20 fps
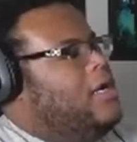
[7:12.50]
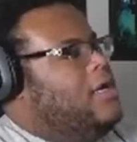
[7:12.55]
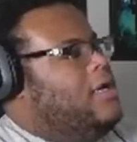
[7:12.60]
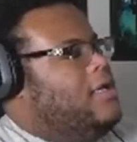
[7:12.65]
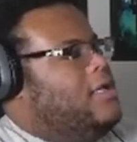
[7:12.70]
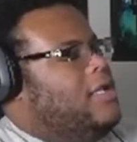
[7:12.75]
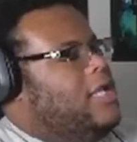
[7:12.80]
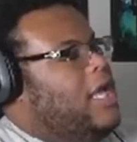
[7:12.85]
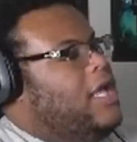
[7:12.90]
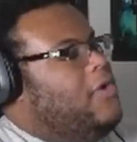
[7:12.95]

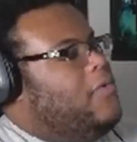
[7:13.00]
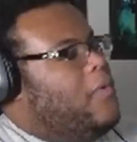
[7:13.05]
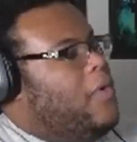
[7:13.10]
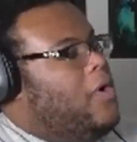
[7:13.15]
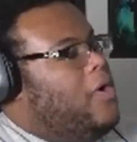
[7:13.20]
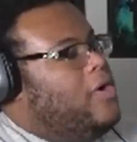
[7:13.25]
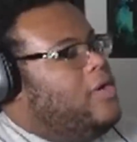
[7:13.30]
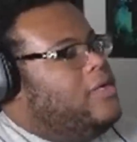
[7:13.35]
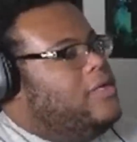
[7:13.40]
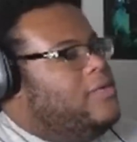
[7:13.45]
later
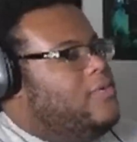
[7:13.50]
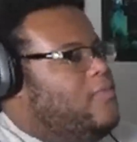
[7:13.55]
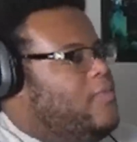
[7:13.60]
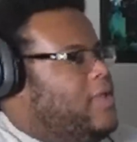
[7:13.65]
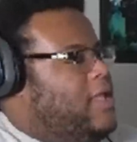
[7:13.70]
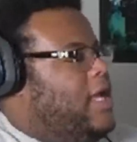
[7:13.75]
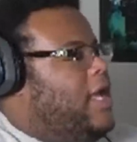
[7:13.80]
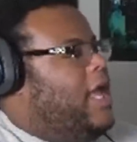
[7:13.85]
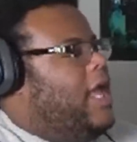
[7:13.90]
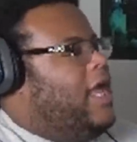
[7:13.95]
on when
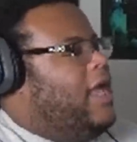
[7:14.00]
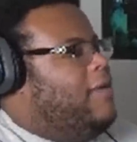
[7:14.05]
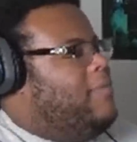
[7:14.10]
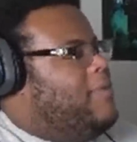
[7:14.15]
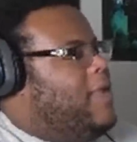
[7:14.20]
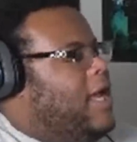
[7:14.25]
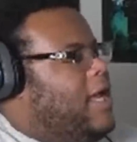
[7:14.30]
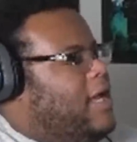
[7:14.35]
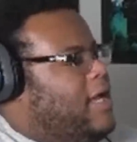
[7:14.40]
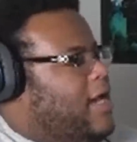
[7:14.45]
the game
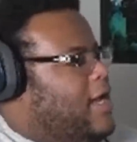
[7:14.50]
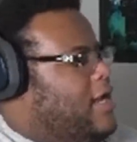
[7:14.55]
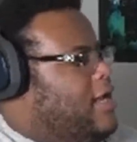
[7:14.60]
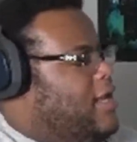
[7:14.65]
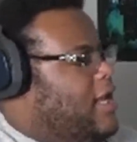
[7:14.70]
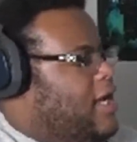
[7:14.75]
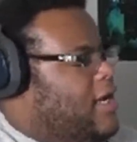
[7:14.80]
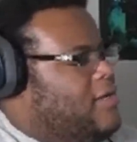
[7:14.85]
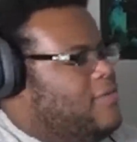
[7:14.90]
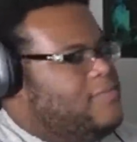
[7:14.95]
like kind of
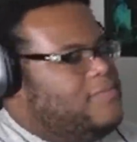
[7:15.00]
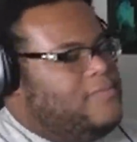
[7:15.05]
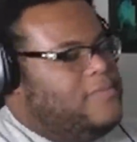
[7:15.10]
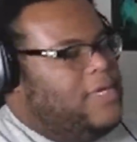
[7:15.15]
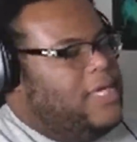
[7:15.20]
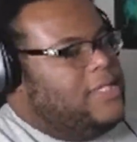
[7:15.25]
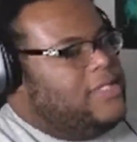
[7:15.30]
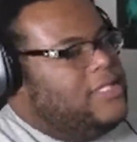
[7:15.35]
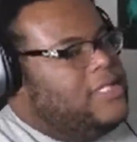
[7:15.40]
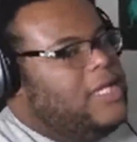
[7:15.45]
like
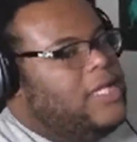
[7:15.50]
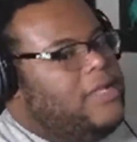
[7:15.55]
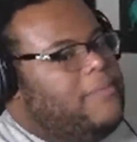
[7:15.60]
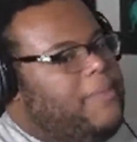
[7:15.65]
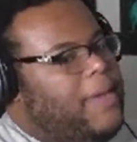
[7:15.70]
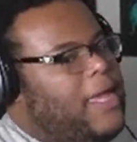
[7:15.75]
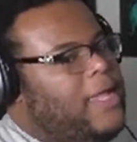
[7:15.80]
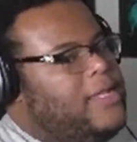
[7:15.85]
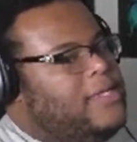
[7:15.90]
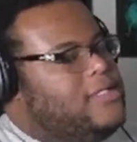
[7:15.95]
gets another
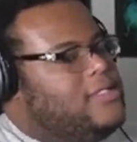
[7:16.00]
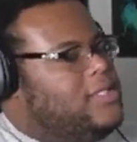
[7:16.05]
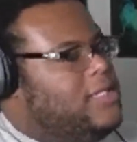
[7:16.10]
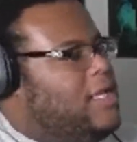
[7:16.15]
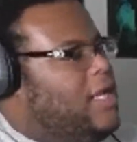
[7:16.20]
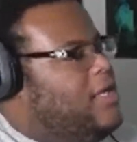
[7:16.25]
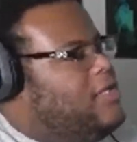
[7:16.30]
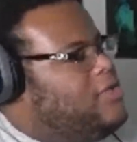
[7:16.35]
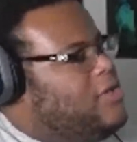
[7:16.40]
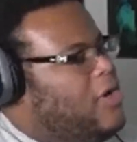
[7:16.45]
balance and
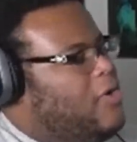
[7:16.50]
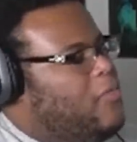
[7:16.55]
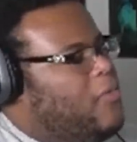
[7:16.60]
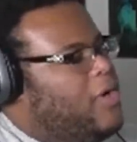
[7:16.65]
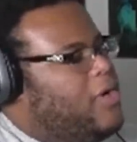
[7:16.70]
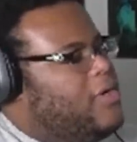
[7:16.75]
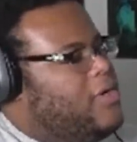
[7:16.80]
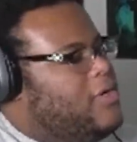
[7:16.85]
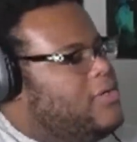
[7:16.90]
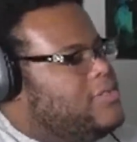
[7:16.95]
they start
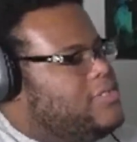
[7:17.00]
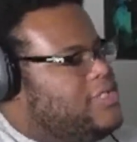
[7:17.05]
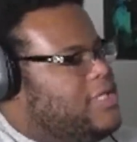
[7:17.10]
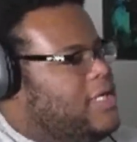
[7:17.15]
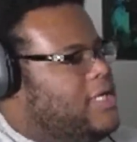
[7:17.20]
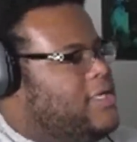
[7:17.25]
working on Sin,